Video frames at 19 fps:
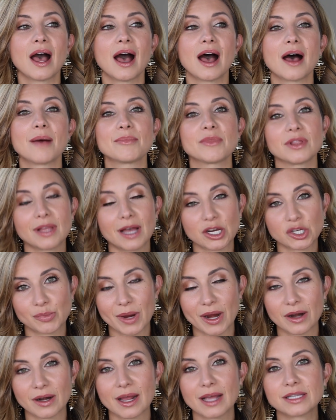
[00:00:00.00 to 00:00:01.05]
Um, the Lash
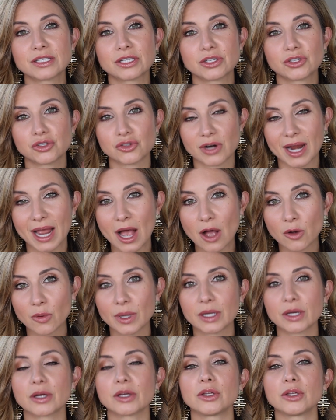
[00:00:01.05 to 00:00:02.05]
Paradise does dry out quicker.